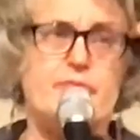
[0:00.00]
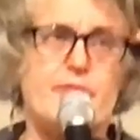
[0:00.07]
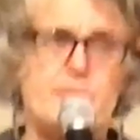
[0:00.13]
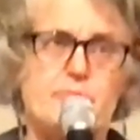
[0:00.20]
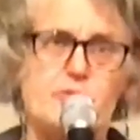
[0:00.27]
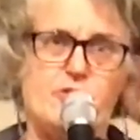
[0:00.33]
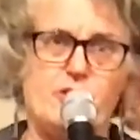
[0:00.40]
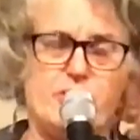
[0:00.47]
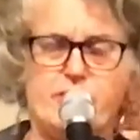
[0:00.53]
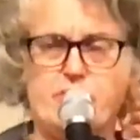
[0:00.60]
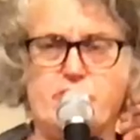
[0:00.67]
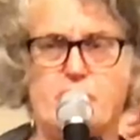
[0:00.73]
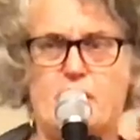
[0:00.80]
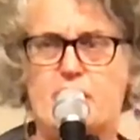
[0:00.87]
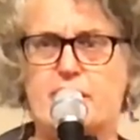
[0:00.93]
of them
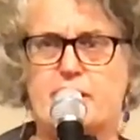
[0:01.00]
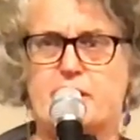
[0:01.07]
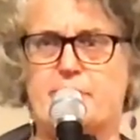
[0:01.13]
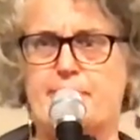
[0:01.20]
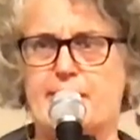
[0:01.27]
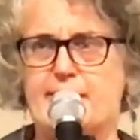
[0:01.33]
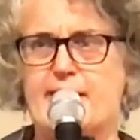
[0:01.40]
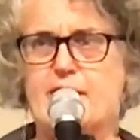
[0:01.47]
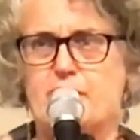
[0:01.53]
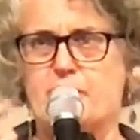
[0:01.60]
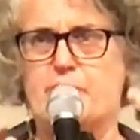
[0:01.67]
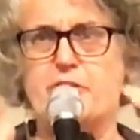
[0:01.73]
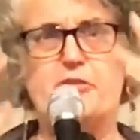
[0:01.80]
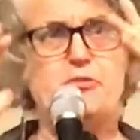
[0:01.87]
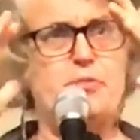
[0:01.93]
started talking about how
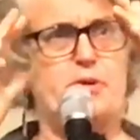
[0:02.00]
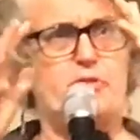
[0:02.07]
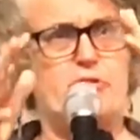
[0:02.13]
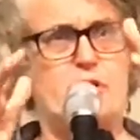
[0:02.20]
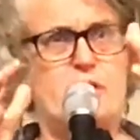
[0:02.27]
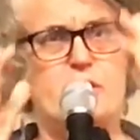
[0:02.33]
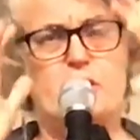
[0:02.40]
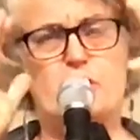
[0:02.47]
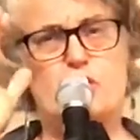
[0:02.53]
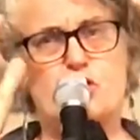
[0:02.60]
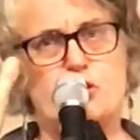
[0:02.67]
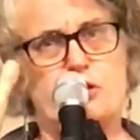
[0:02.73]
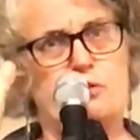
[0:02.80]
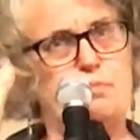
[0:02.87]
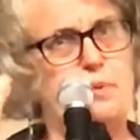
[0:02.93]
Christmas
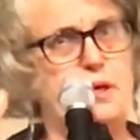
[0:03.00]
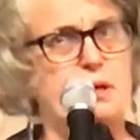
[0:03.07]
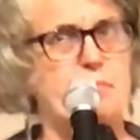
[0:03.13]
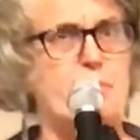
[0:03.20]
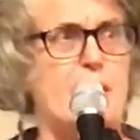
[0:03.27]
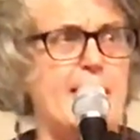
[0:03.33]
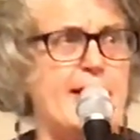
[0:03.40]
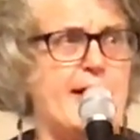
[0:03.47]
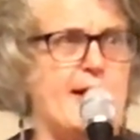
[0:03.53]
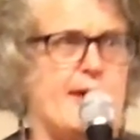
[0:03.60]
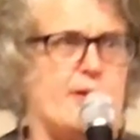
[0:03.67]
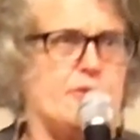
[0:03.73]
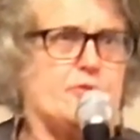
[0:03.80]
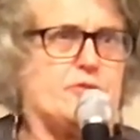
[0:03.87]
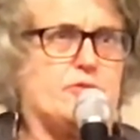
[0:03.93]
shouldn't be at my
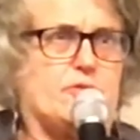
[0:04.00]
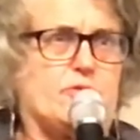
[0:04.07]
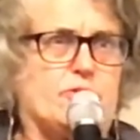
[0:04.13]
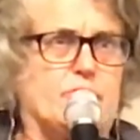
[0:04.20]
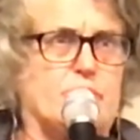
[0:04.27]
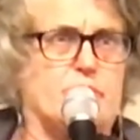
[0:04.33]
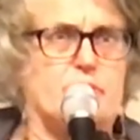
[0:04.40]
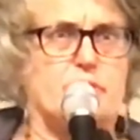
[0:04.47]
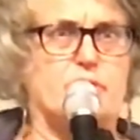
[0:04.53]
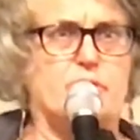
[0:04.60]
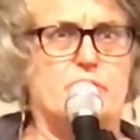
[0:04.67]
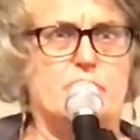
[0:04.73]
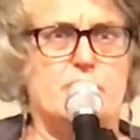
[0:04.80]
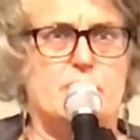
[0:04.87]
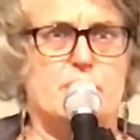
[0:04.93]
house.
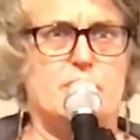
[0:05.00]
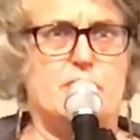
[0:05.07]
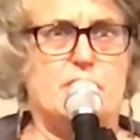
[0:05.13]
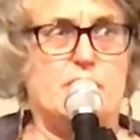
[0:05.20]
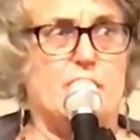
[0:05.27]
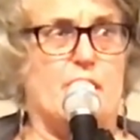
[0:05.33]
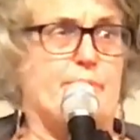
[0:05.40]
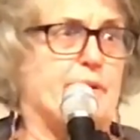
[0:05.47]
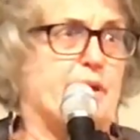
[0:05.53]
I